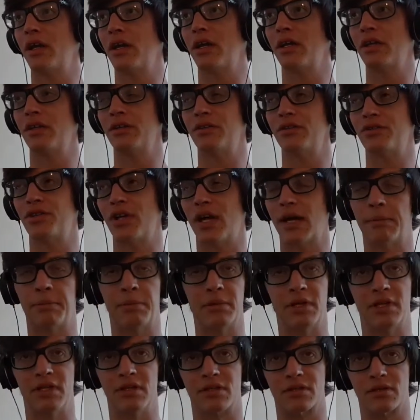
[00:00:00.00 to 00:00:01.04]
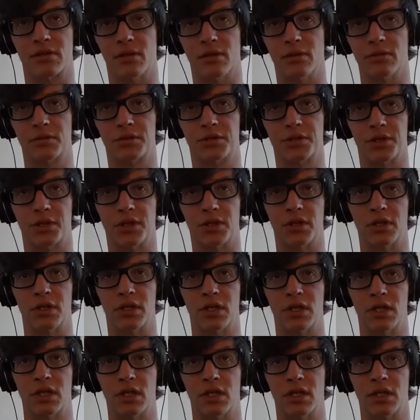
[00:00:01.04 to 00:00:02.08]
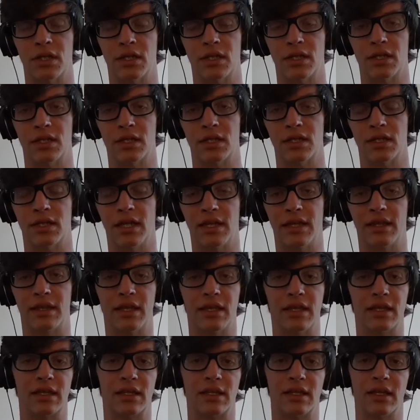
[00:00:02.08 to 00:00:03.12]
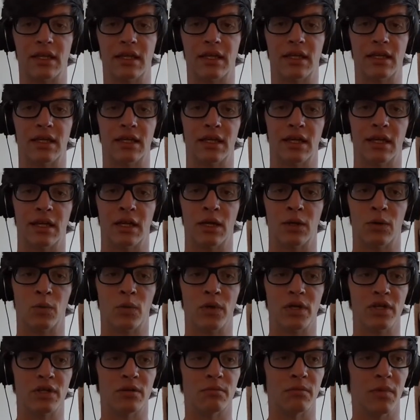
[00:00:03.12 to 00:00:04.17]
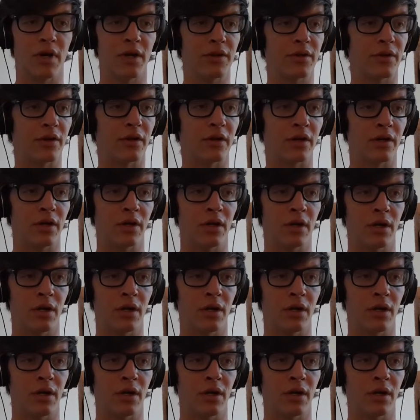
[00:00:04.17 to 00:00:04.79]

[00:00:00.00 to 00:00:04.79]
in Japanese culture they think that when your mother